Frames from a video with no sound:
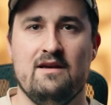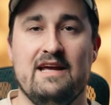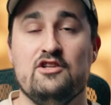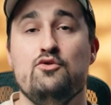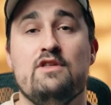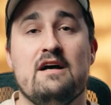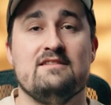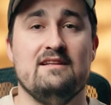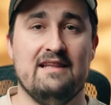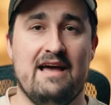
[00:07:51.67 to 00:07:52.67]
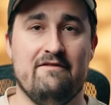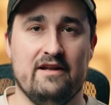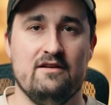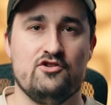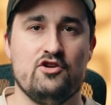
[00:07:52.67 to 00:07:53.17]
In
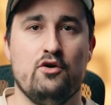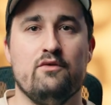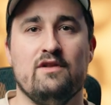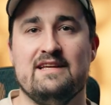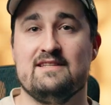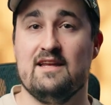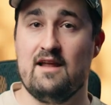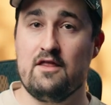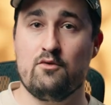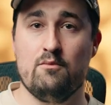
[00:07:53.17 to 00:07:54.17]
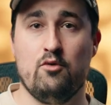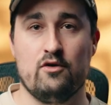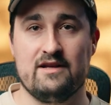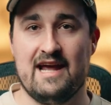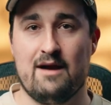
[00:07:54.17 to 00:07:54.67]
2011, Sony released another
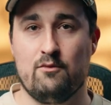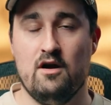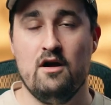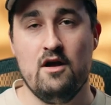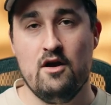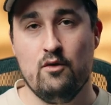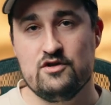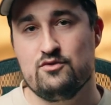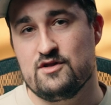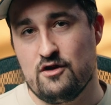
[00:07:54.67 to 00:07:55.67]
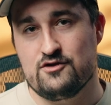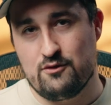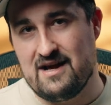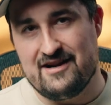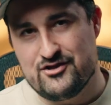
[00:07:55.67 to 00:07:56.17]
important camera, which was also
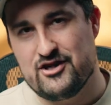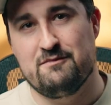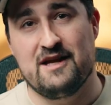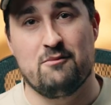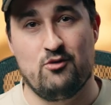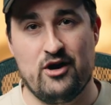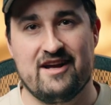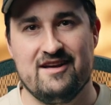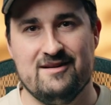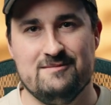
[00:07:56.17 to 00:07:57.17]
kind of shaped like a brick.